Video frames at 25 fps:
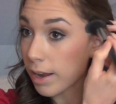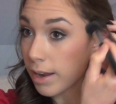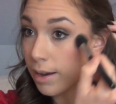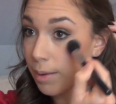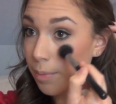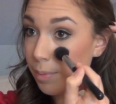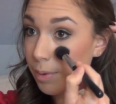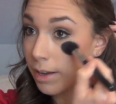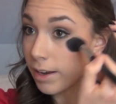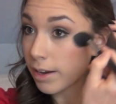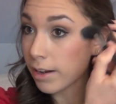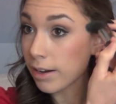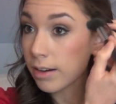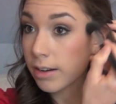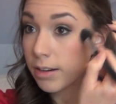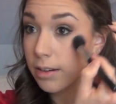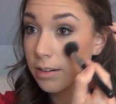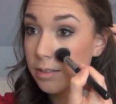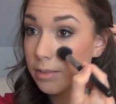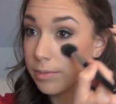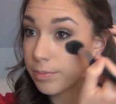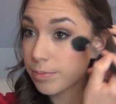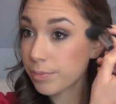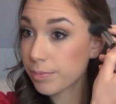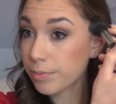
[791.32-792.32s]

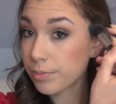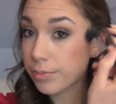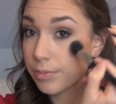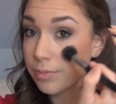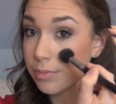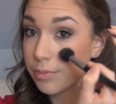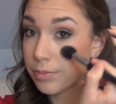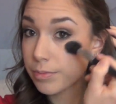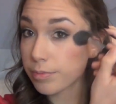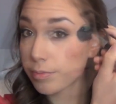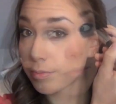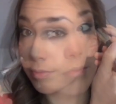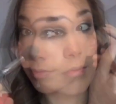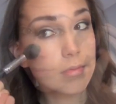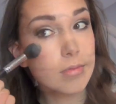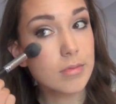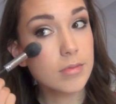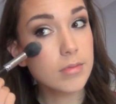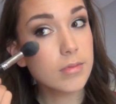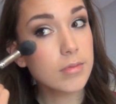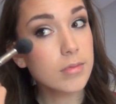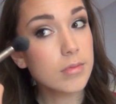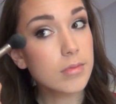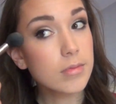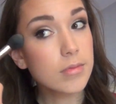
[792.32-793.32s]

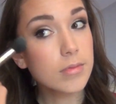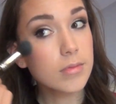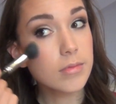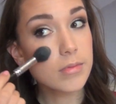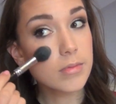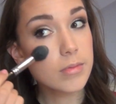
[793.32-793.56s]
Nobody speaks.